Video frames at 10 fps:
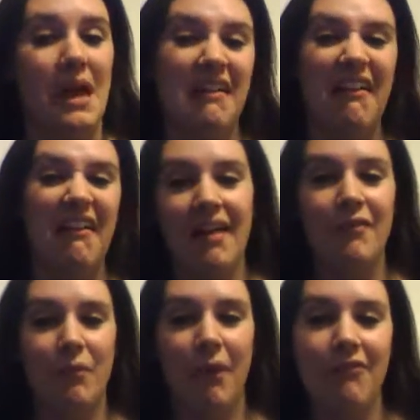have
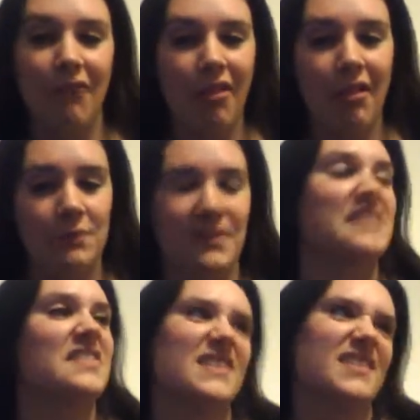ah, a I'm
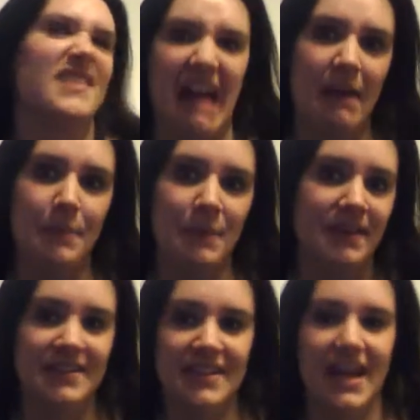like, "Stop!
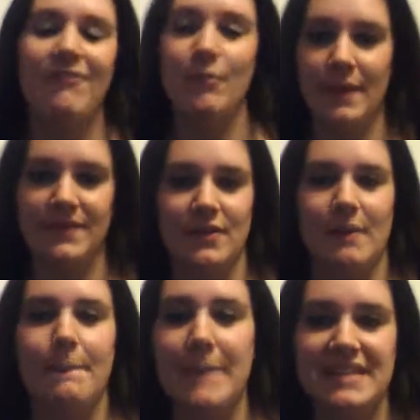Hufflepuffs are
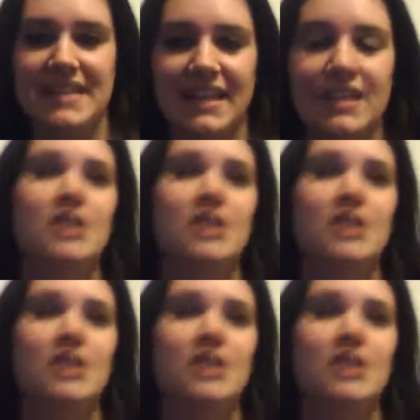amazing.